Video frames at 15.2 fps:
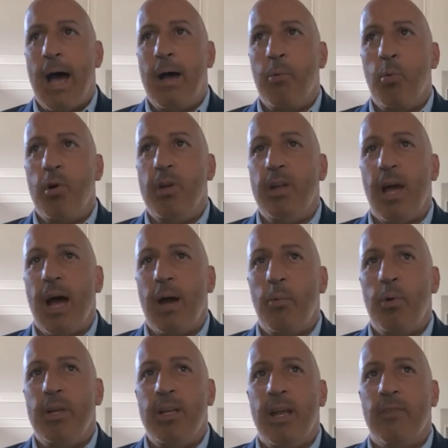
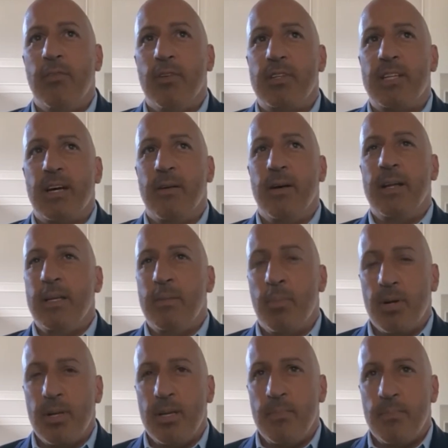would never tell
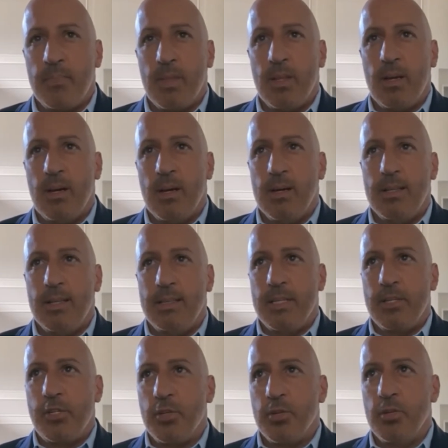anybody that they
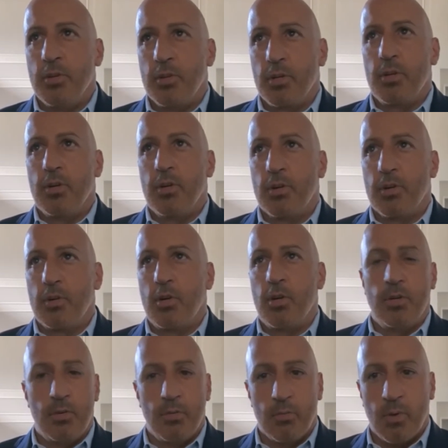shouldn't or
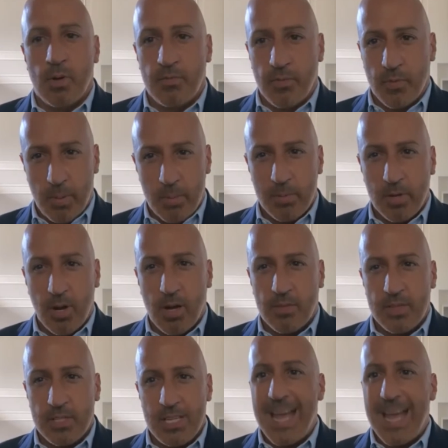couldn't run for public office.